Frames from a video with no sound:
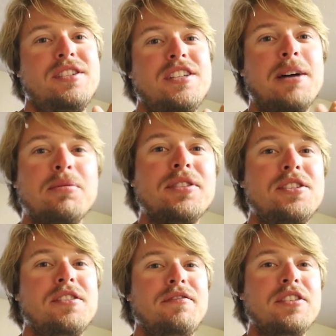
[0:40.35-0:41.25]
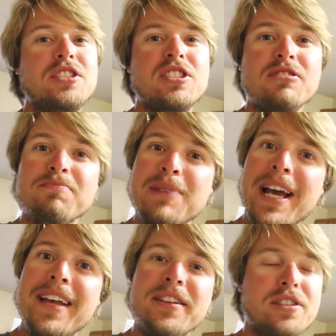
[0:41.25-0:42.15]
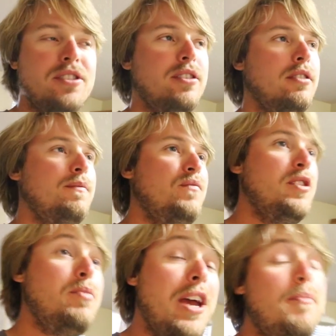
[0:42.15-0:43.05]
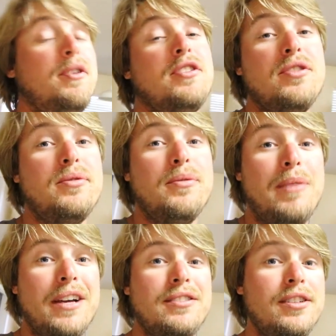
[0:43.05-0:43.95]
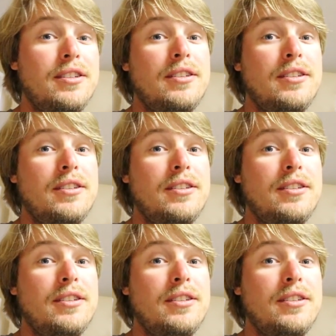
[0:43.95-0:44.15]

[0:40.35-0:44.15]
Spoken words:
double digit fish so bad this year. It'd be epic to do it when Mike's here.